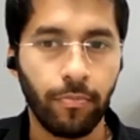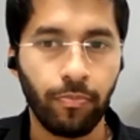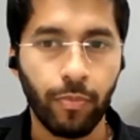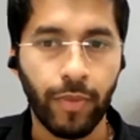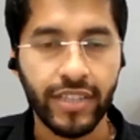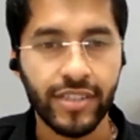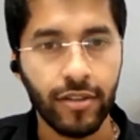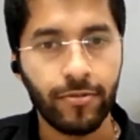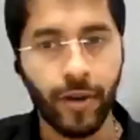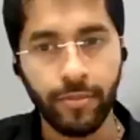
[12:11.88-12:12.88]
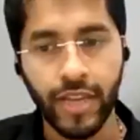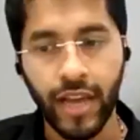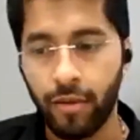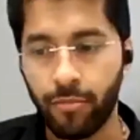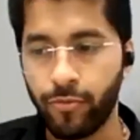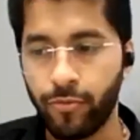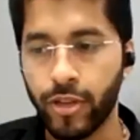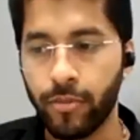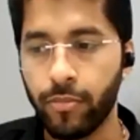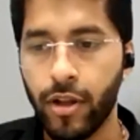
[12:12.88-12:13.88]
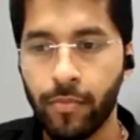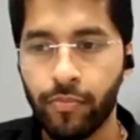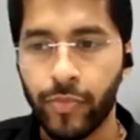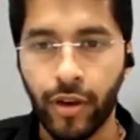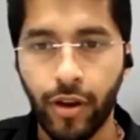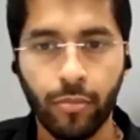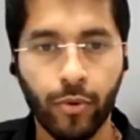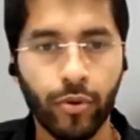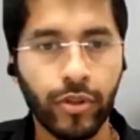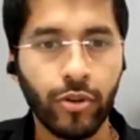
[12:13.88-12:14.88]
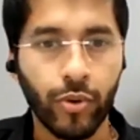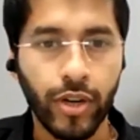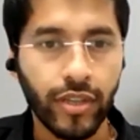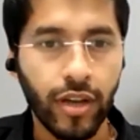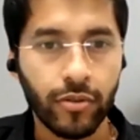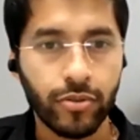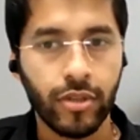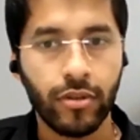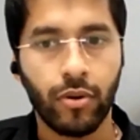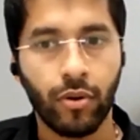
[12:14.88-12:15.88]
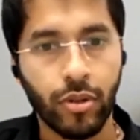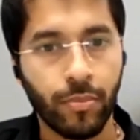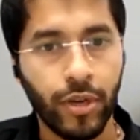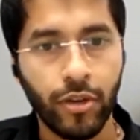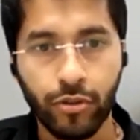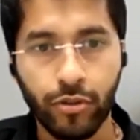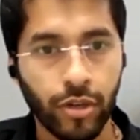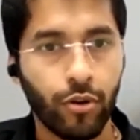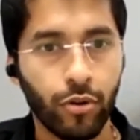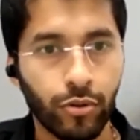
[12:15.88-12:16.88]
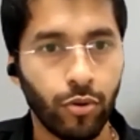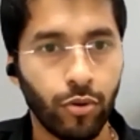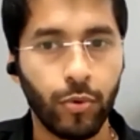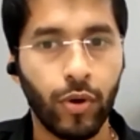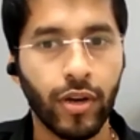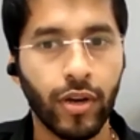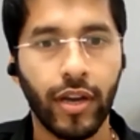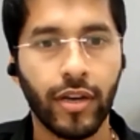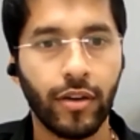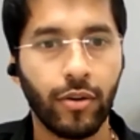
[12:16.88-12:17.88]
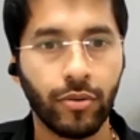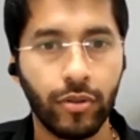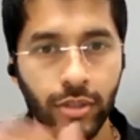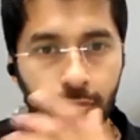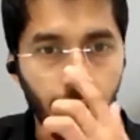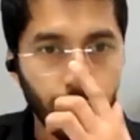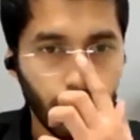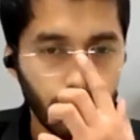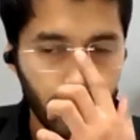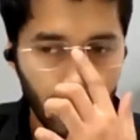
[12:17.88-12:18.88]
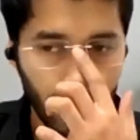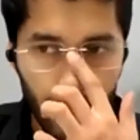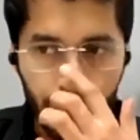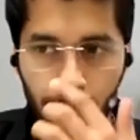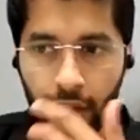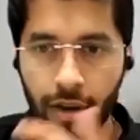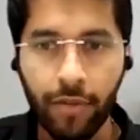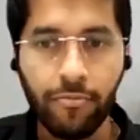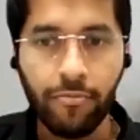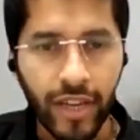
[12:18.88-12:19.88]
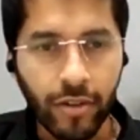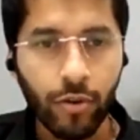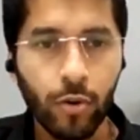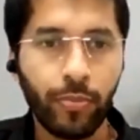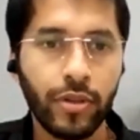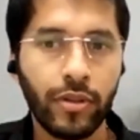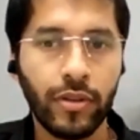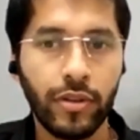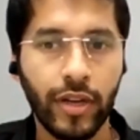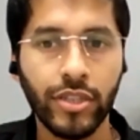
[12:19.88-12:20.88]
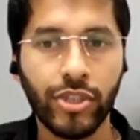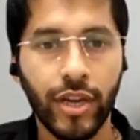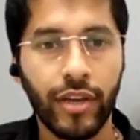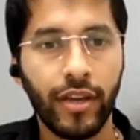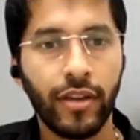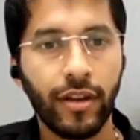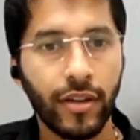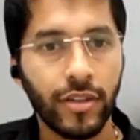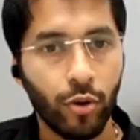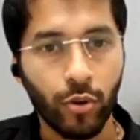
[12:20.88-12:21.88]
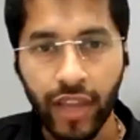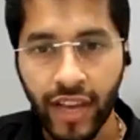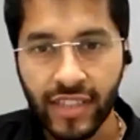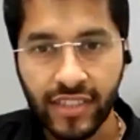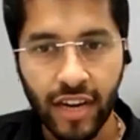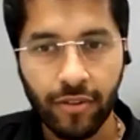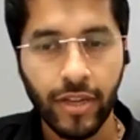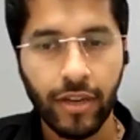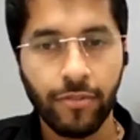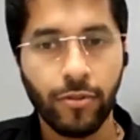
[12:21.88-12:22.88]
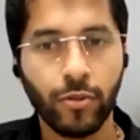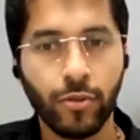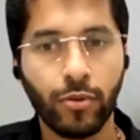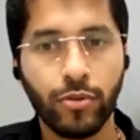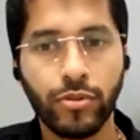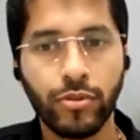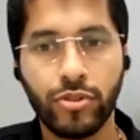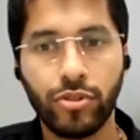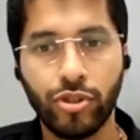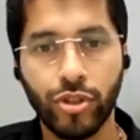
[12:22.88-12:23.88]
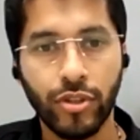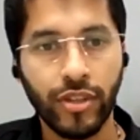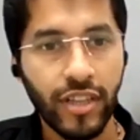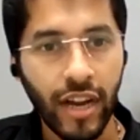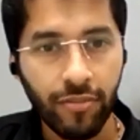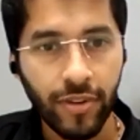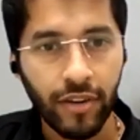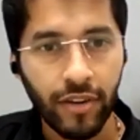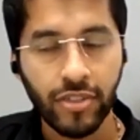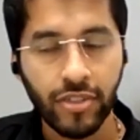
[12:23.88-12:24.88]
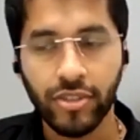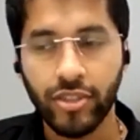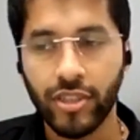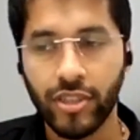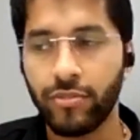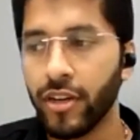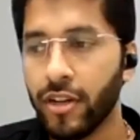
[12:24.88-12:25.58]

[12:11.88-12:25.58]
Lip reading: myself. I'm the admin for them. There are more than 20,000 entrepreneurs across the globe who are connected on these platforms. And I'm very open in sharing growth hacks that we have used, journey that we have achieved,